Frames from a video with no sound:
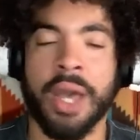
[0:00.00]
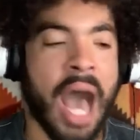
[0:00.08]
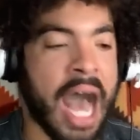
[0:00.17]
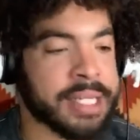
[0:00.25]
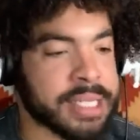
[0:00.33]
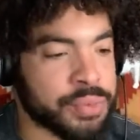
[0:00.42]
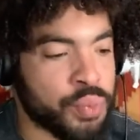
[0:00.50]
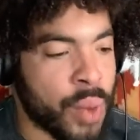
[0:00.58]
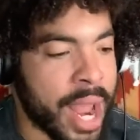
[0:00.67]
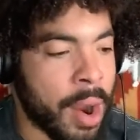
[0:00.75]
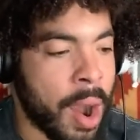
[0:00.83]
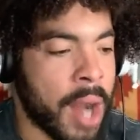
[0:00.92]
I
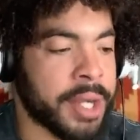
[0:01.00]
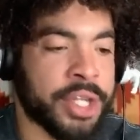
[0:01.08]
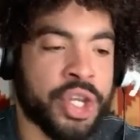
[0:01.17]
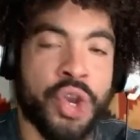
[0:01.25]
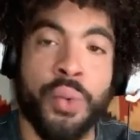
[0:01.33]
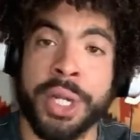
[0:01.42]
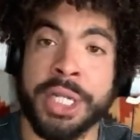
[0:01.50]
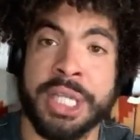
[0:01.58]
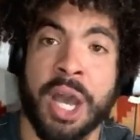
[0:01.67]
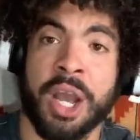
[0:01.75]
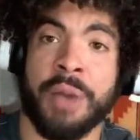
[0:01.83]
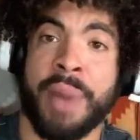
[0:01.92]
swear on it. You want to
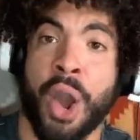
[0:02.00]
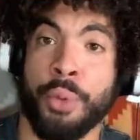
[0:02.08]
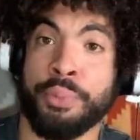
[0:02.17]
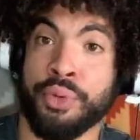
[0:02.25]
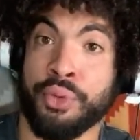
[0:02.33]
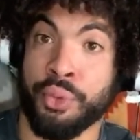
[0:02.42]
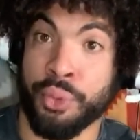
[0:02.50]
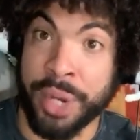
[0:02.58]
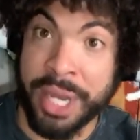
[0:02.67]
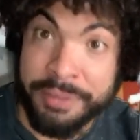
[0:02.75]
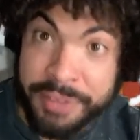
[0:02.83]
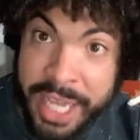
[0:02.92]
talk about
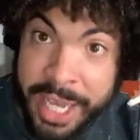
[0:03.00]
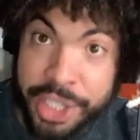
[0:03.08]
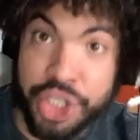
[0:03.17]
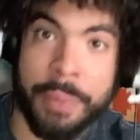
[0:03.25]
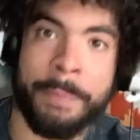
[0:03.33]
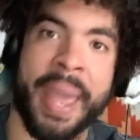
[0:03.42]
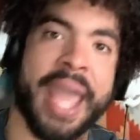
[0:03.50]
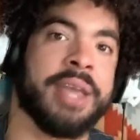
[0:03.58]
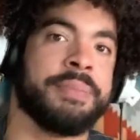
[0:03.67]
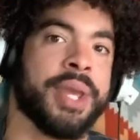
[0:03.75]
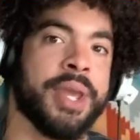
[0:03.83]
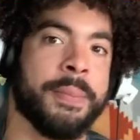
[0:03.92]
privilege,
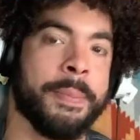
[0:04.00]
baby.